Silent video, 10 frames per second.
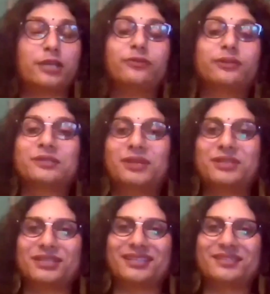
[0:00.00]
for the
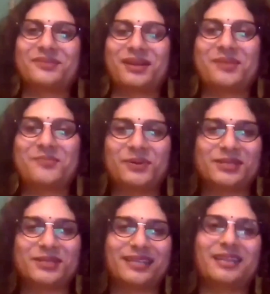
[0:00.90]
question. It's very
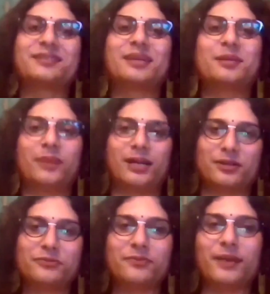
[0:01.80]
important, an integral part
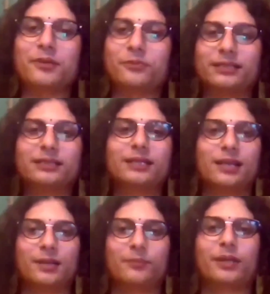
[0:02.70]
of my work,
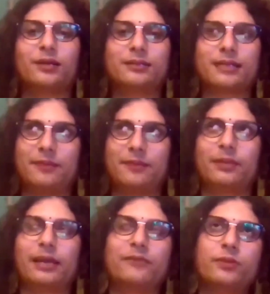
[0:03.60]
because I
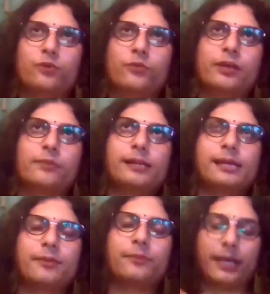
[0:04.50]
believe in movement
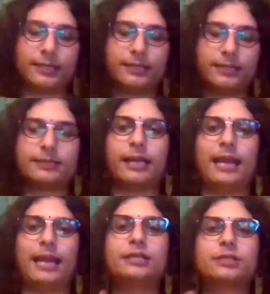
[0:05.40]
building practice.
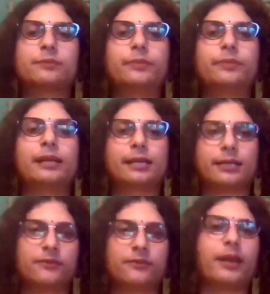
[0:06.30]
Allyship building
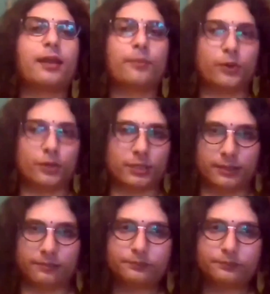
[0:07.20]
is very important.